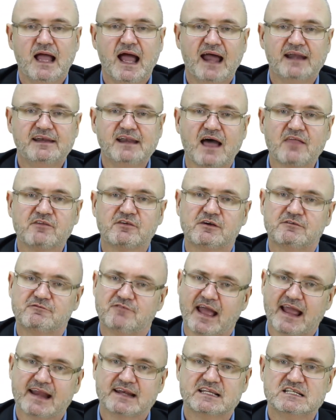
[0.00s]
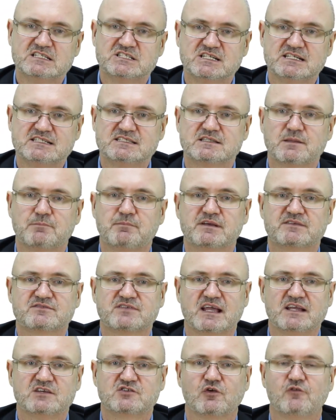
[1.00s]
Another advantage is the
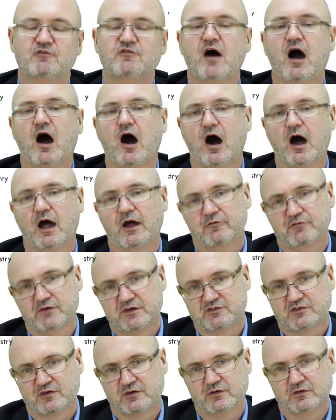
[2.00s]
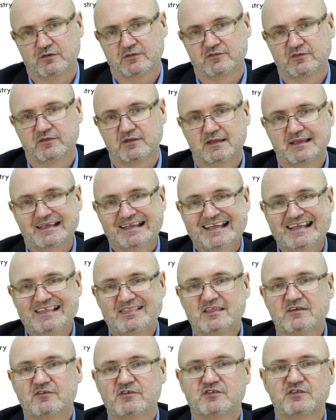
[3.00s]
potential for higher returns.
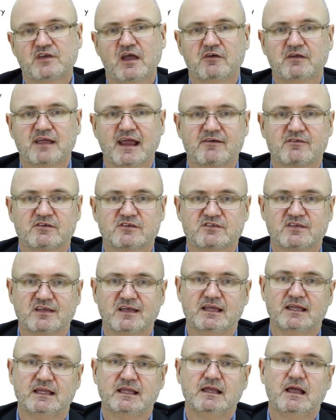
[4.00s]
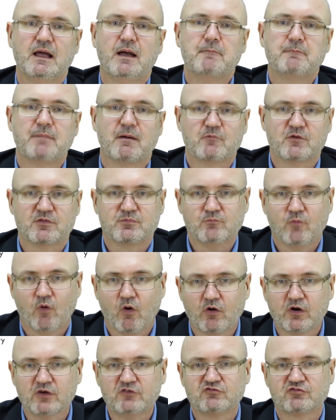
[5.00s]
There is no guarantee, but with
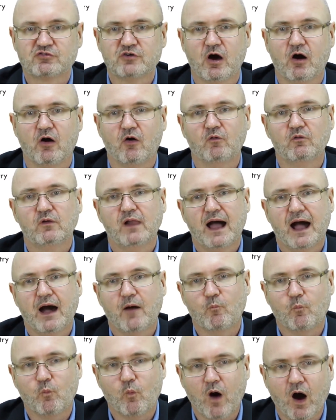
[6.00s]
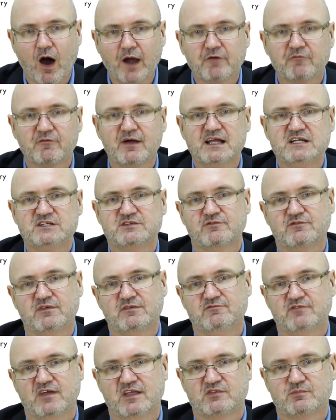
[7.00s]
more control, a wider range of
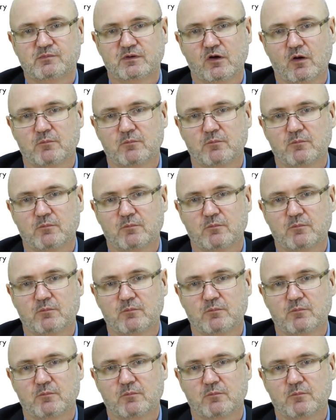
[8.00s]
investment